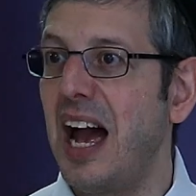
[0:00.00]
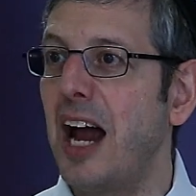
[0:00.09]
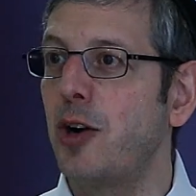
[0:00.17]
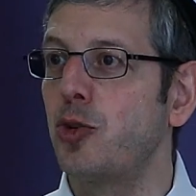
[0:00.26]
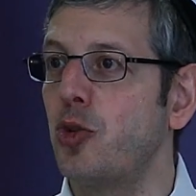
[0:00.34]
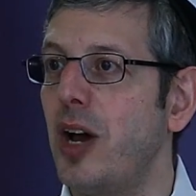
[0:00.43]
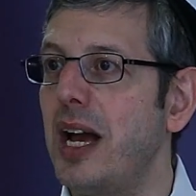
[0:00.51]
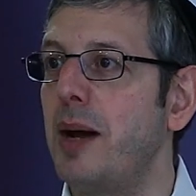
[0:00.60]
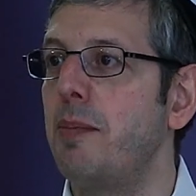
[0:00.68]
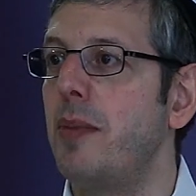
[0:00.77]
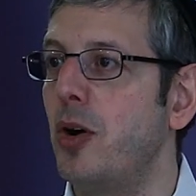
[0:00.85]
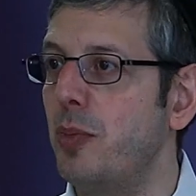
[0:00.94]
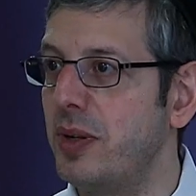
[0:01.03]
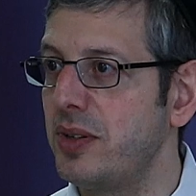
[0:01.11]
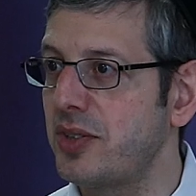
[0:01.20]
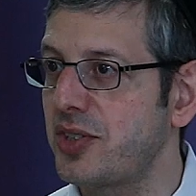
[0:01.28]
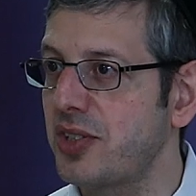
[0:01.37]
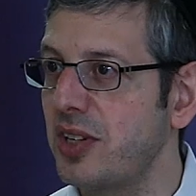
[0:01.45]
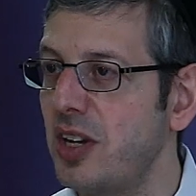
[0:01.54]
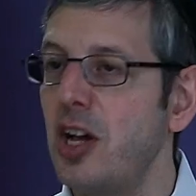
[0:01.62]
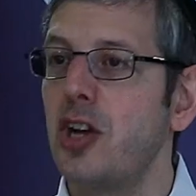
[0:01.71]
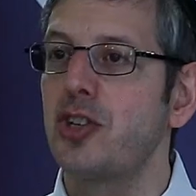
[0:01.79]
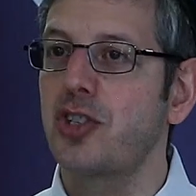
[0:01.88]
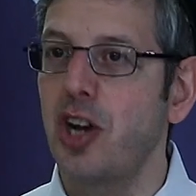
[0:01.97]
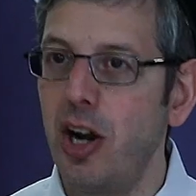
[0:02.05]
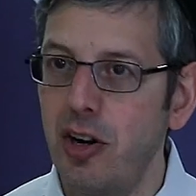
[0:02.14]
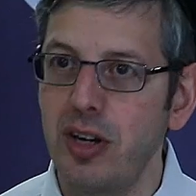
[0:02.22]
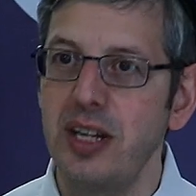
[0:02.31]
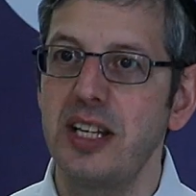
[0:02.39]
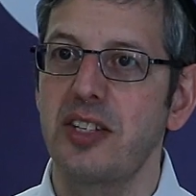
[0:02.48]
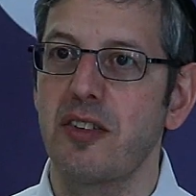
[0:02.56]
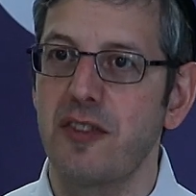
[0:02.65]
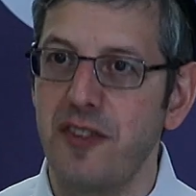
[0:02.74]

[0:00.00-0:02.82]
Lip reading: at rare moments. Torah is